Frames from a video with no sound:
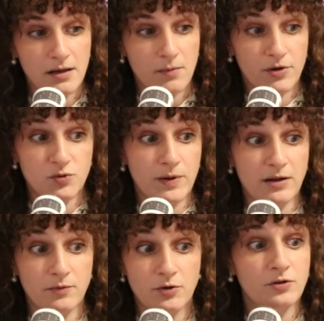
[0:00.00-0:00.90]
which we
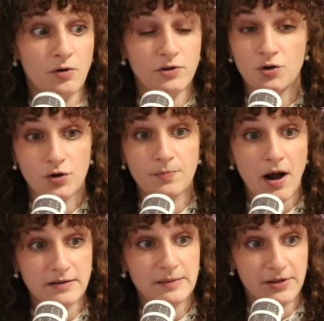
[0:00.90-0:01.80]
you know, you could
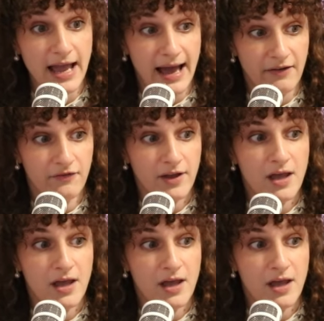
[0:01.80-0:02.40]
possibly have,